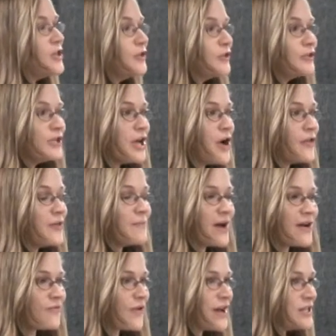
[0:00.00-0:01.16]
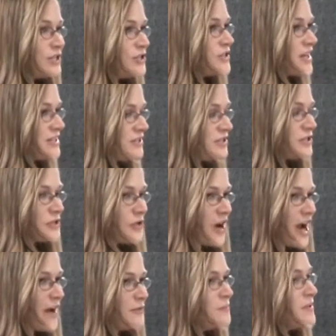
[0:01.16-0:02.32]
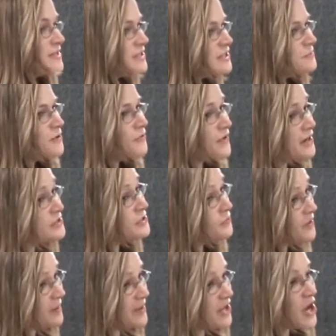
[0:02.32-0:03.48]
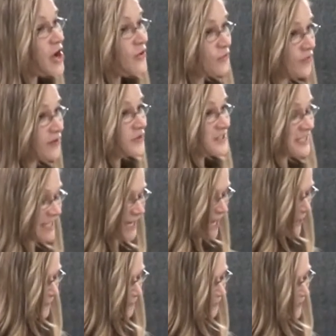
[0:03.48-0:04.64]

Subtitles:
you'll know that my friends just described Business Professional Women of River City.